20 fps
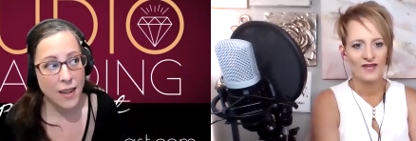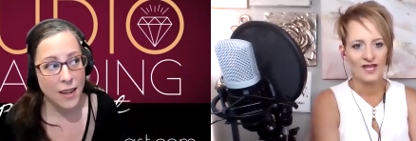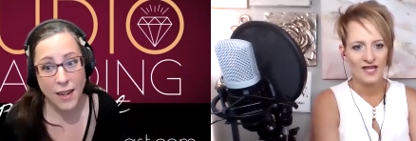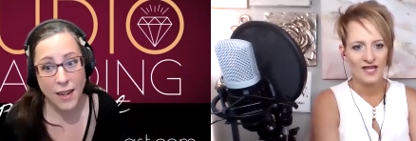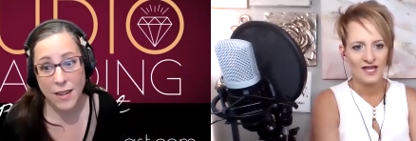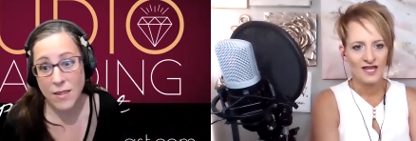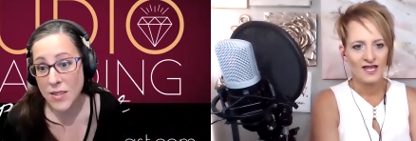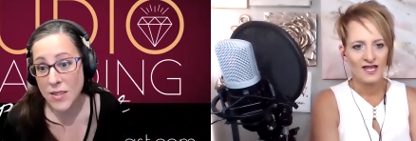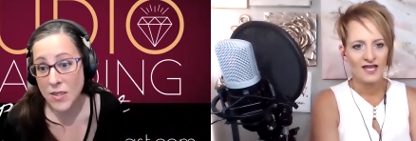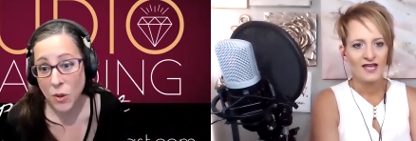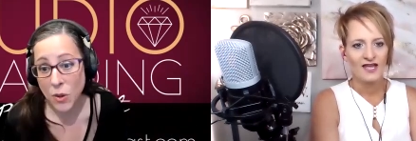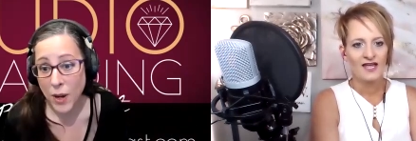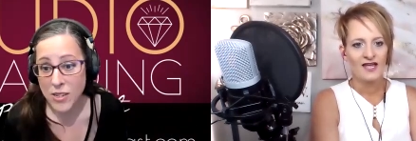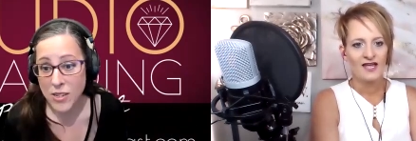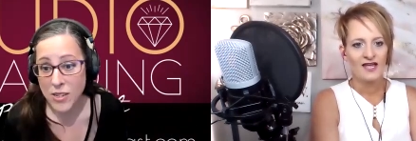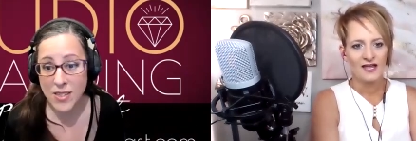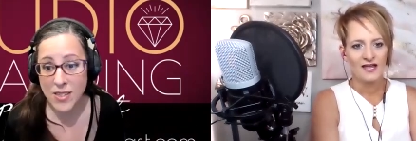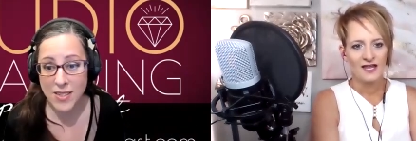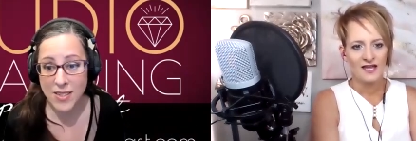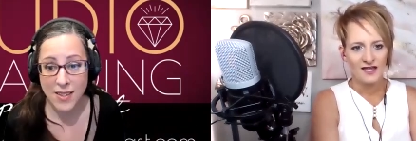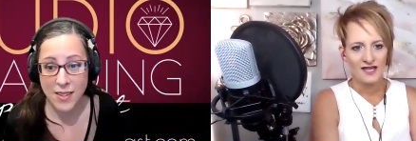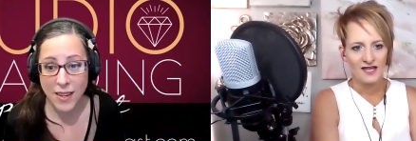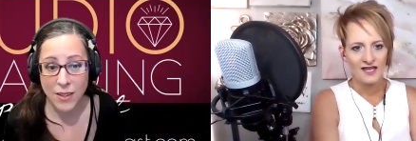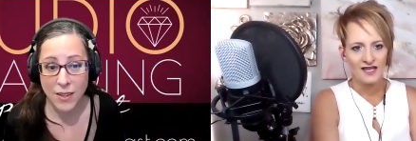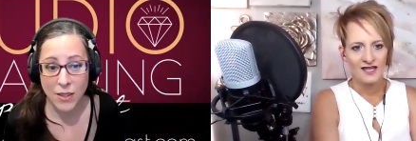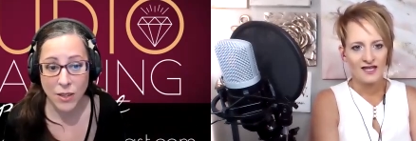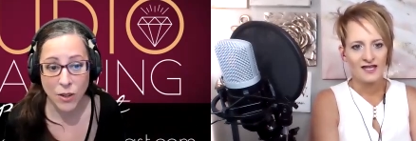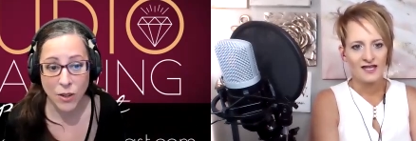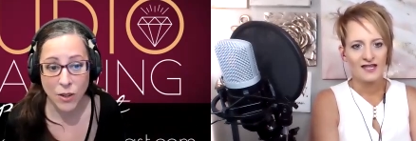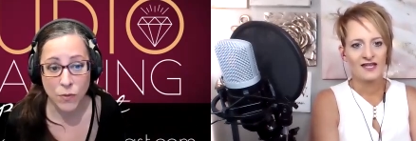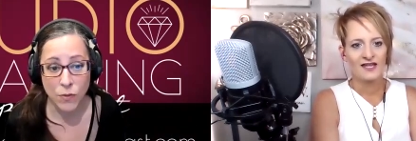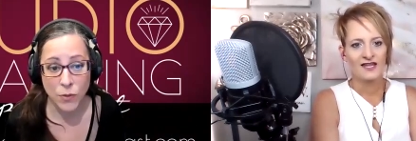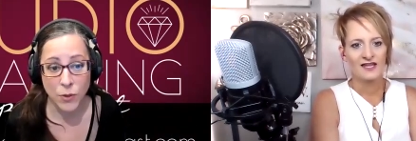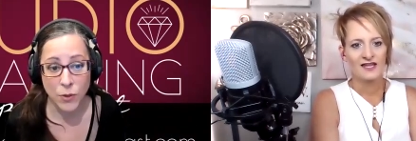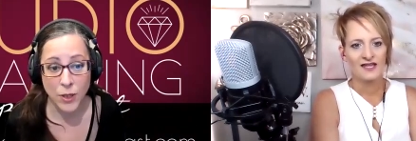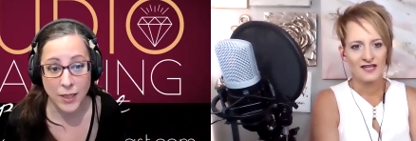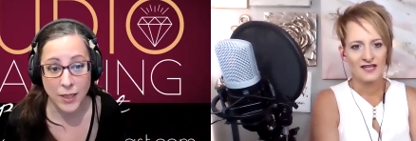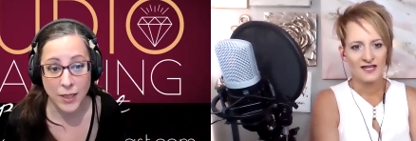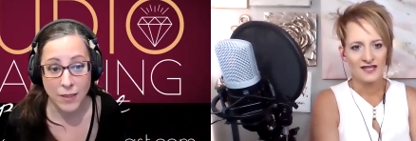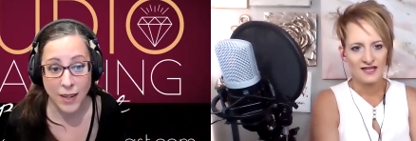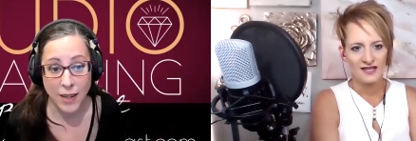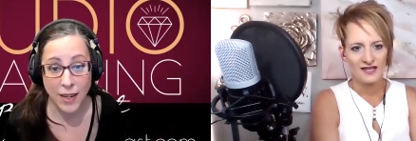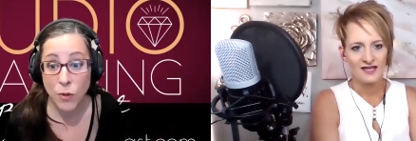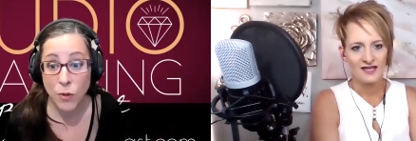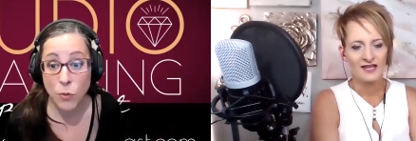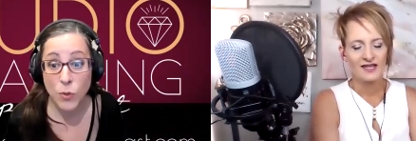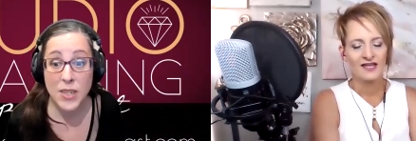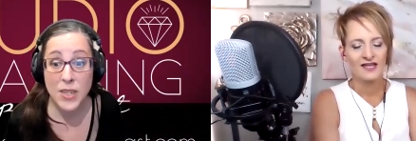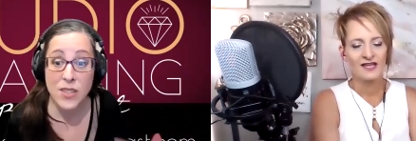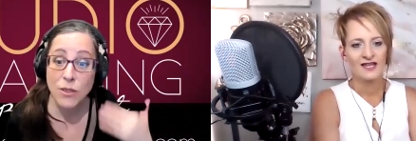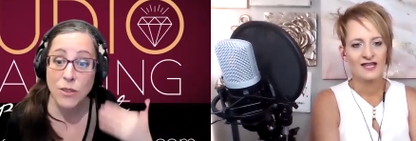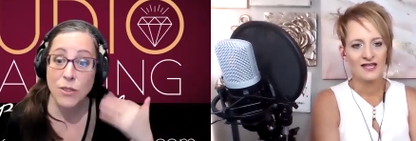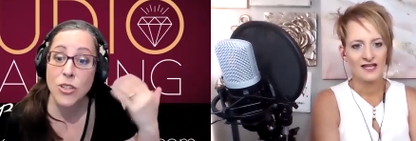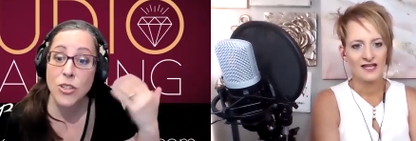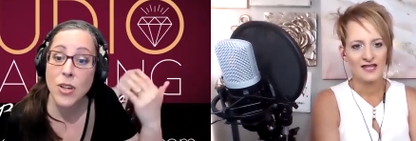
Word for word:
Speaker 1: And so I just decided to go for it. And I researched